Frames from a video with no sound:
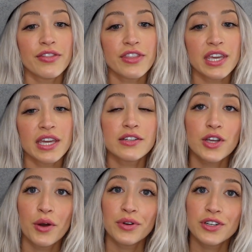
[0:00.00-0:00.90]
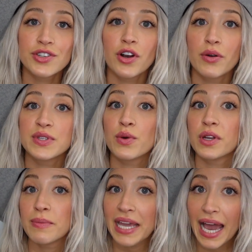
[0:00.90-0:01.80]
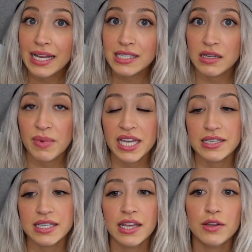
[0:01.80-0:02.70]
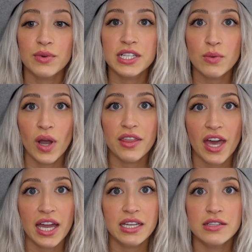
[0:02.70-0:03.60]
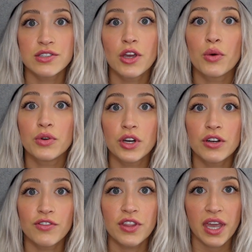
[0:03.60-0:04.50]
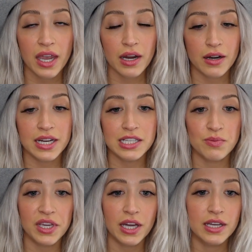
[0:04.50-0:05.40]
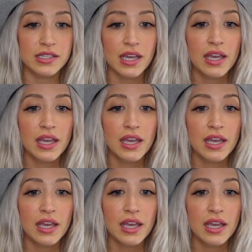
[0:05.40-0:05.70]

the toners are always going to be acid-based, and the reason why that is so good for the hair is because